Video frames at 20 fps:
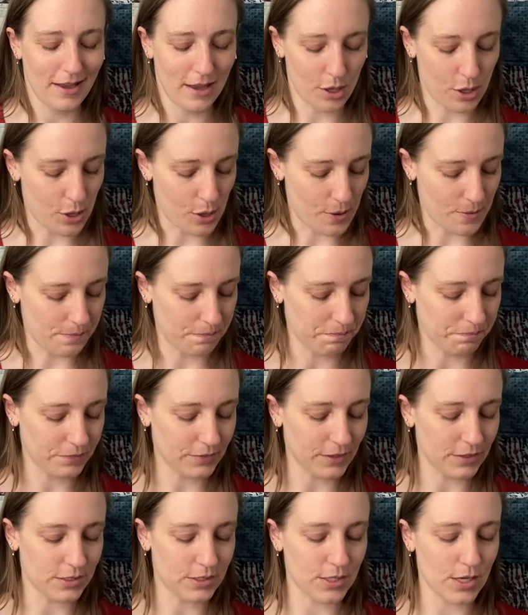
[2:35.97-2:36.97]
Um,
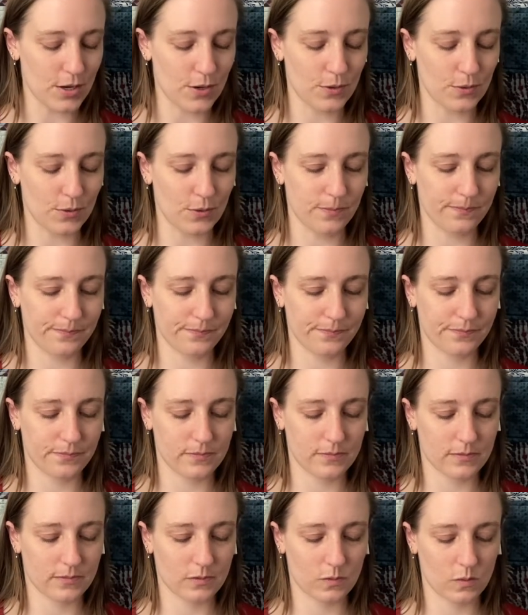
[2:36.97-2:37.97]
so
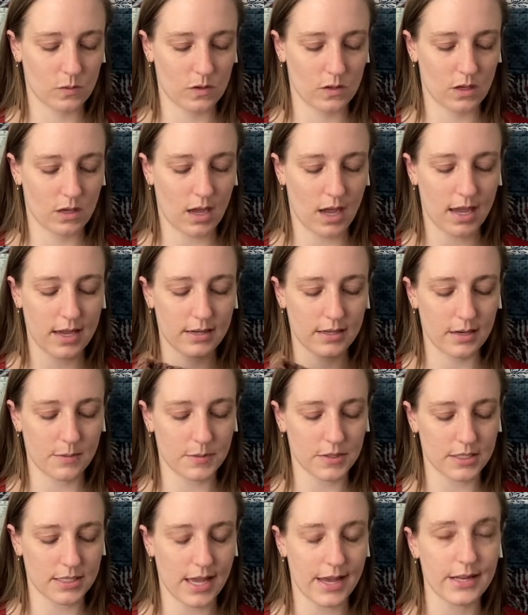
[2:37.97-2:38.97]
I ended up
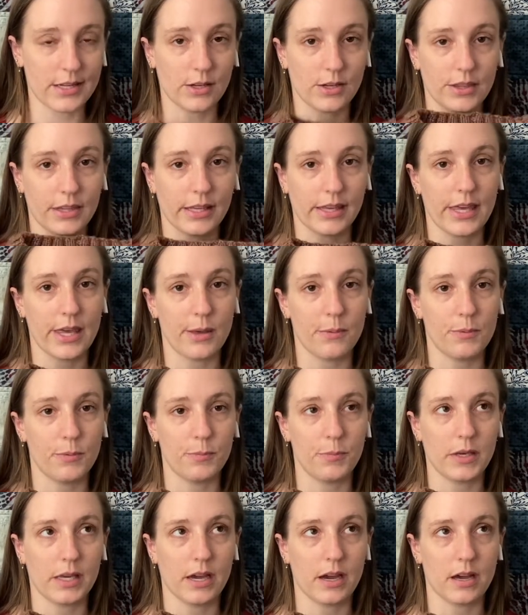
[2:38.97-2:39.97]
deciding on the
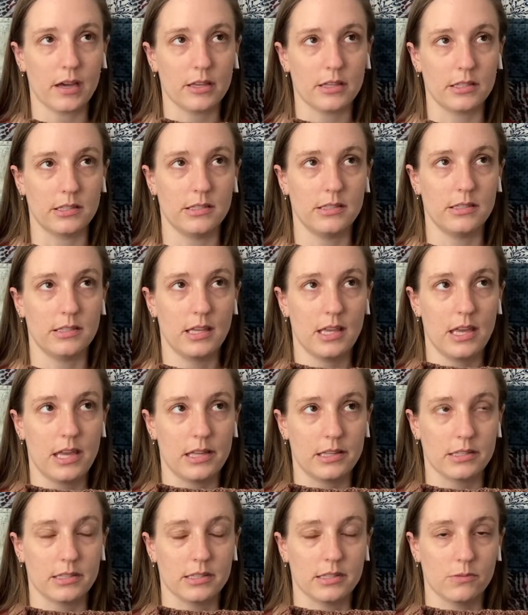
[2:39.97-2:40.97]
Gib because
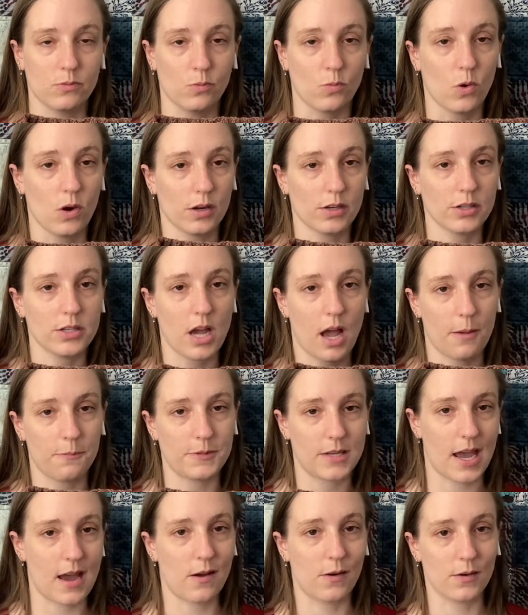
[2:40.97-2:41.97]
it's work top
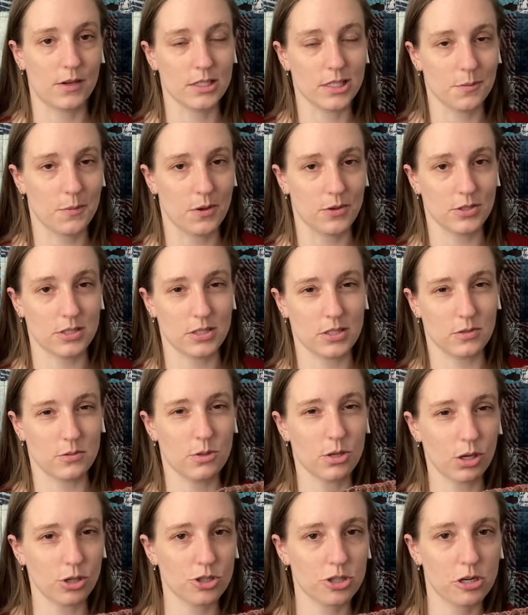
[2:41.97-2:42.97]
down as opposed to
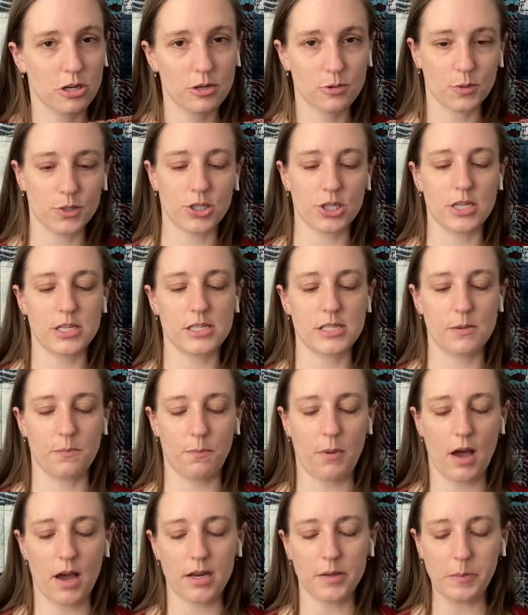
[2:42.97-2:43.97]
nurtured, which is
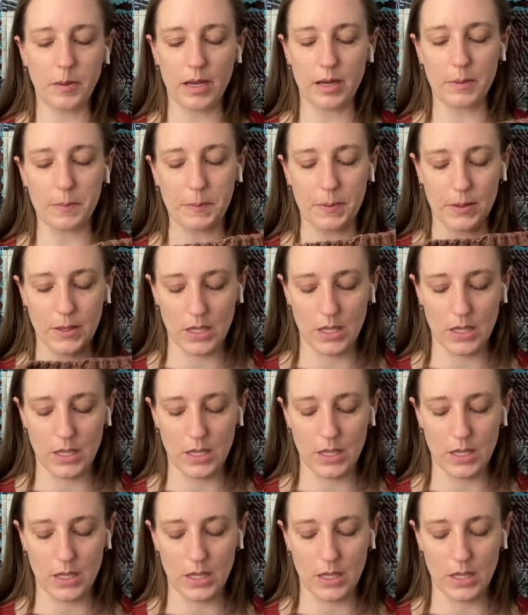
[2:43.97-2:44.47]
bottom up.